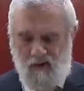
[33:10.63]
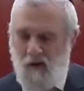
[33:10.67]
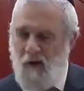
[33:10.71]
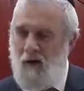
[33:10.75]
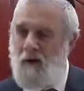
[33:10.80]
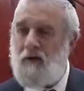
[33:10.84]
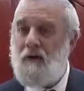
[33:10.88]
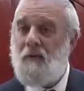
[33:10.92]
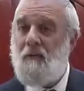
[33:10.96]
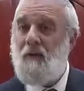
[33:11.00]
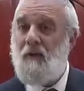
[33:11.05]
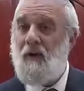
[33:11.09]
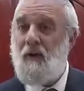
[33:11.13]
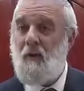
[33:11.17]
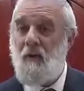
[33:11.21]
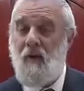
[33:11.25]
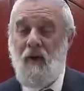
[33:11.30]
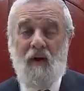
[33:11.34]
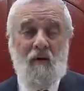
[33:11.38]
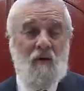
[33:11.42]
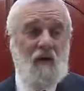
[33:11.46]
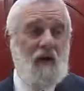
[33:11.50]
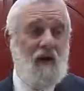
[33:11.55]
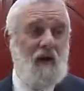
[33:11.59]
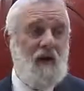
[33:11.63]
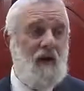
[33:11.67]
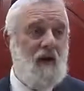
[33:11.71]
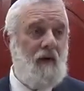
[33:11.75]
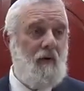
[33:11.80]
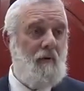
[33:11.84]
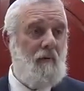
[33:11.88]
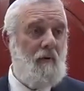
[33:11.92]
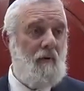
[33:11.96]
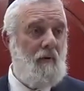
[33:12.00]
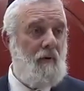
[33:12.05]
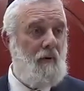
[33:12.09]
Ultimately, what I really
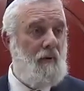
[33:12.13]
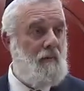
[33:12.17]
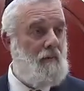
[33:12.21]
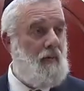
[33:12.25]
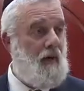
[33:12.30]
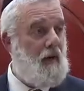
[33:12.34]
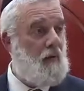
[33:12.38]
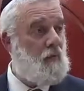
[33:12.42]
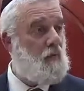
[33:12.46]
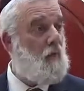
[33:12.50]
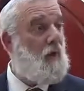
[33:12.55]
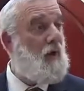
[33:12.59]
care about,